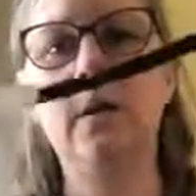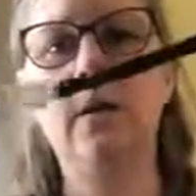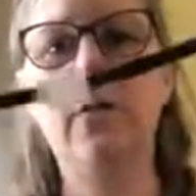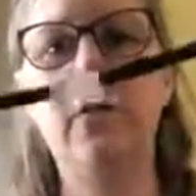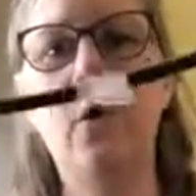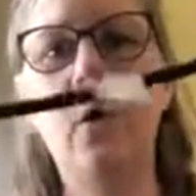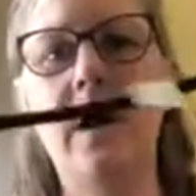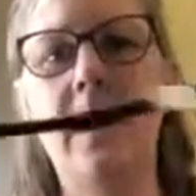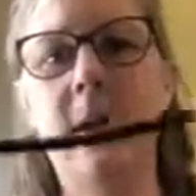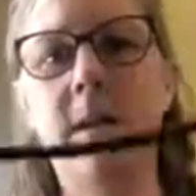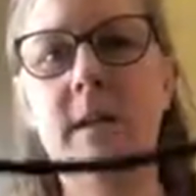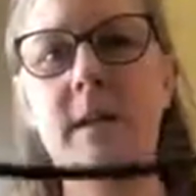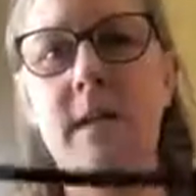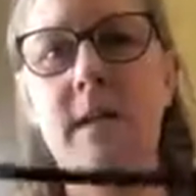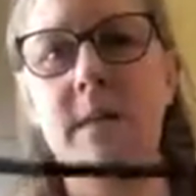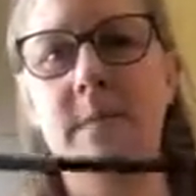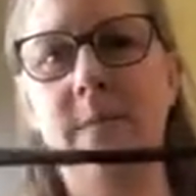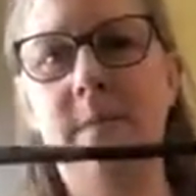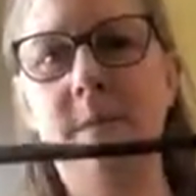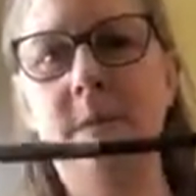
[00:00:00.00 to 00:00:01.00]
for
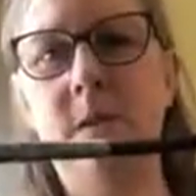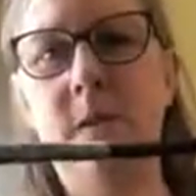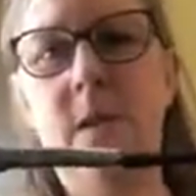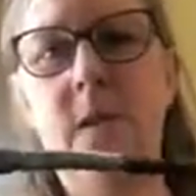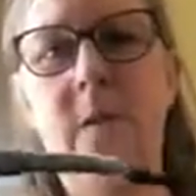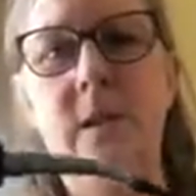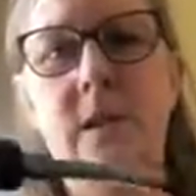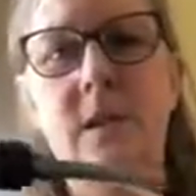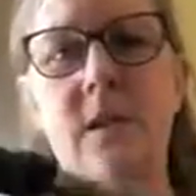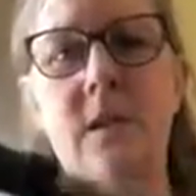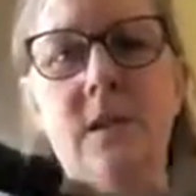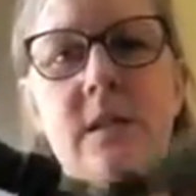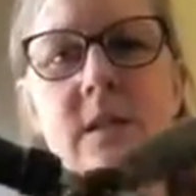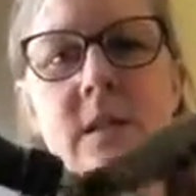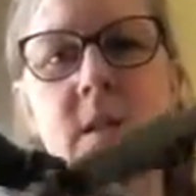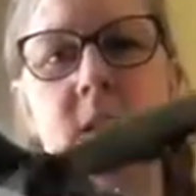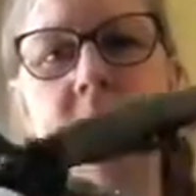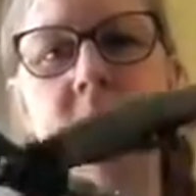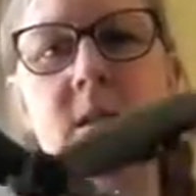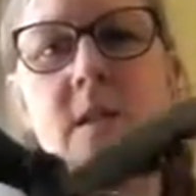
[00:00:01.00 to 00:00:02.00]
it. So it just
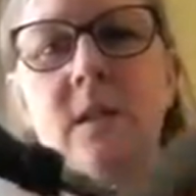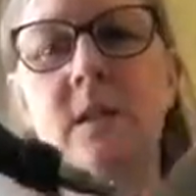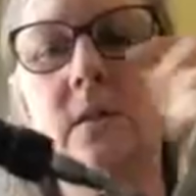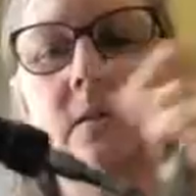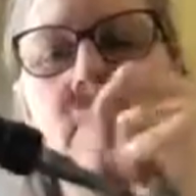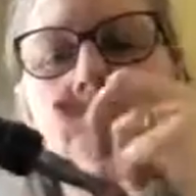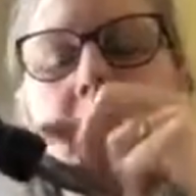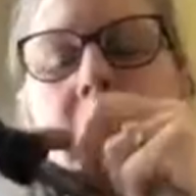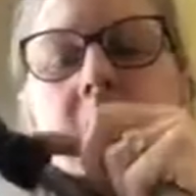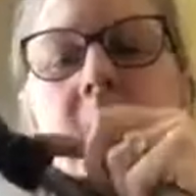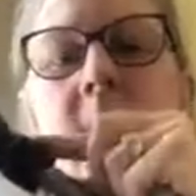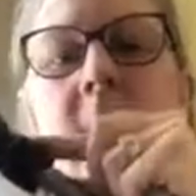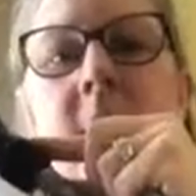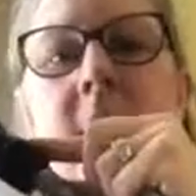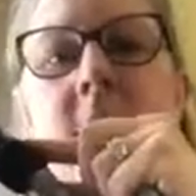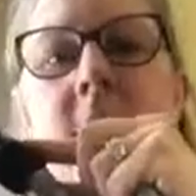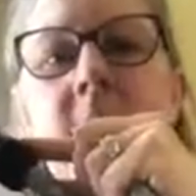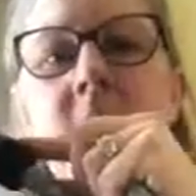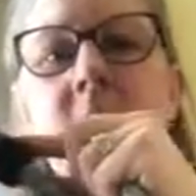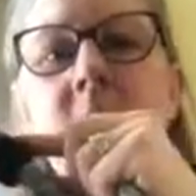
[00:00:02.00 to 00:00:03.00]
hooks right in
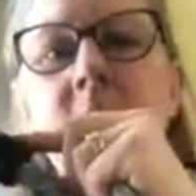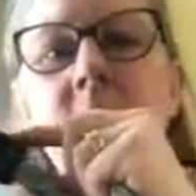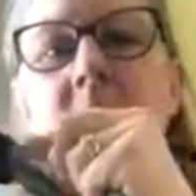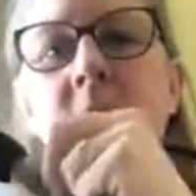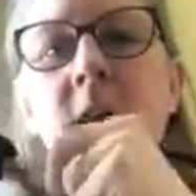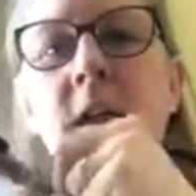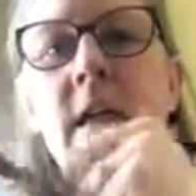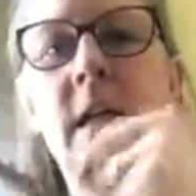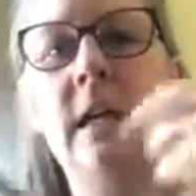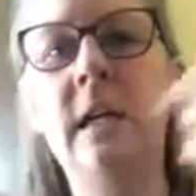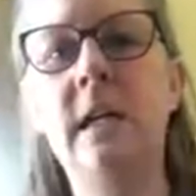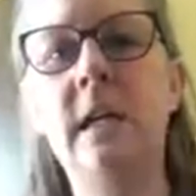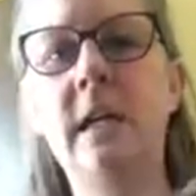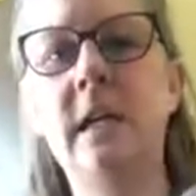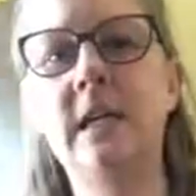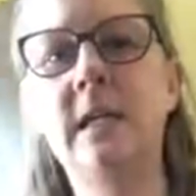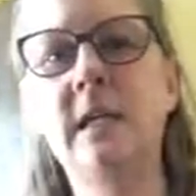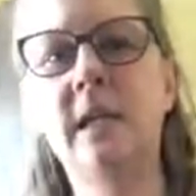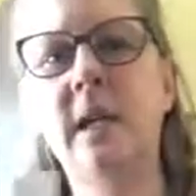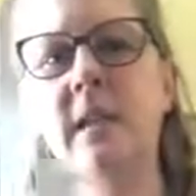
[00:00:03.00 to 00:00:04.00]
here, and
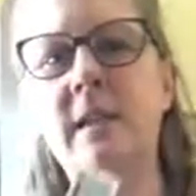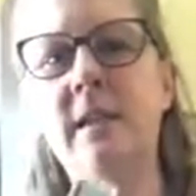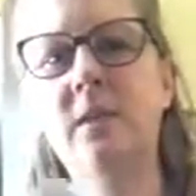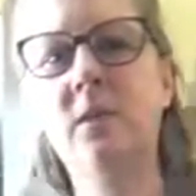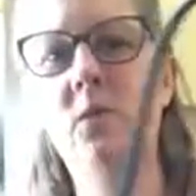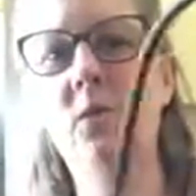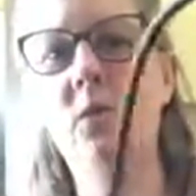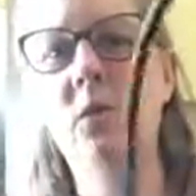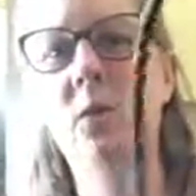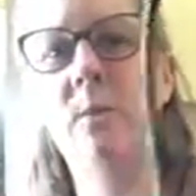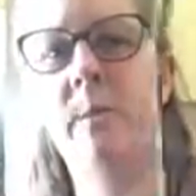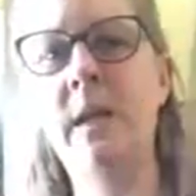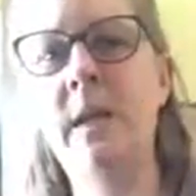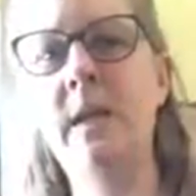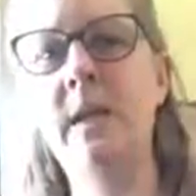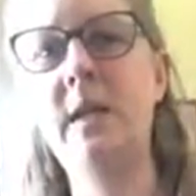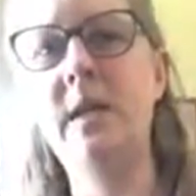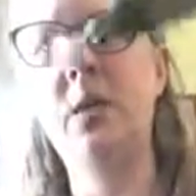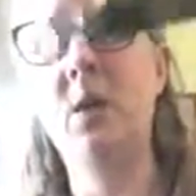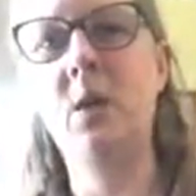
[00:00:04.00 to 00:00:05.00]
then it's got this cool
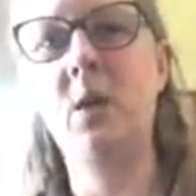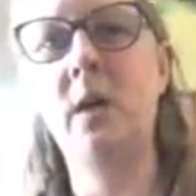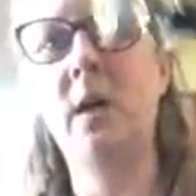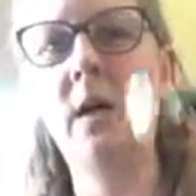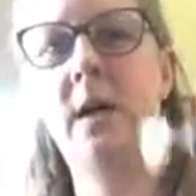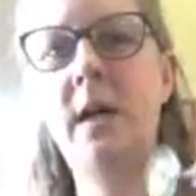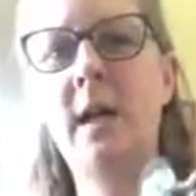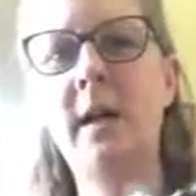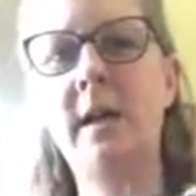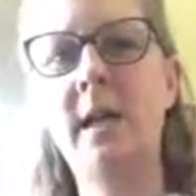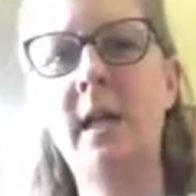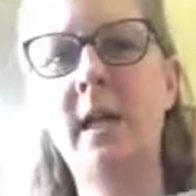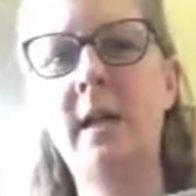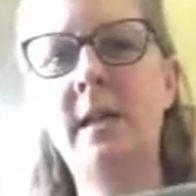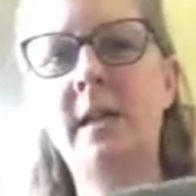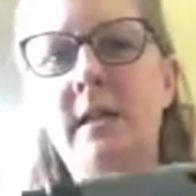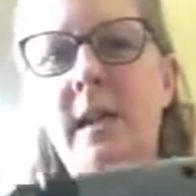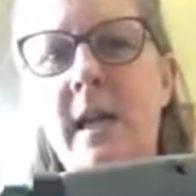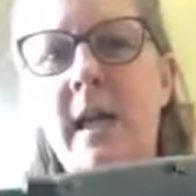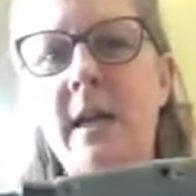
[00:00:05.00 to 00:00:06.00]
bendy cord and then
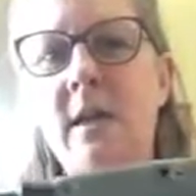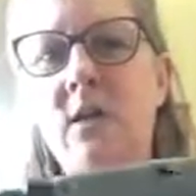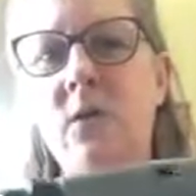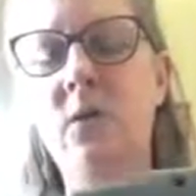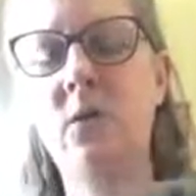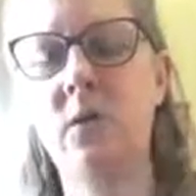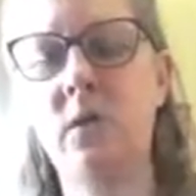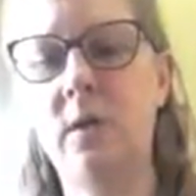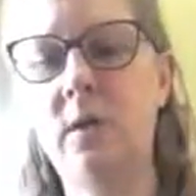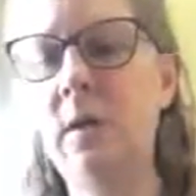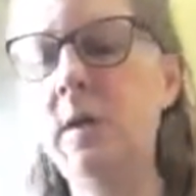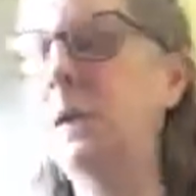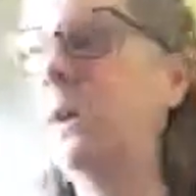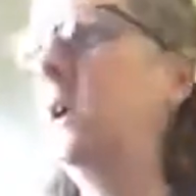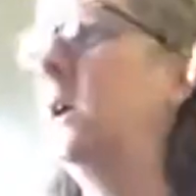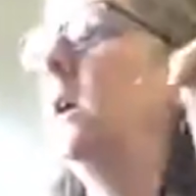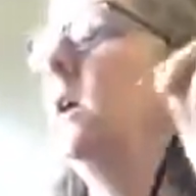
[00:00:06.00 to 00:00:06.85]
this hand tool.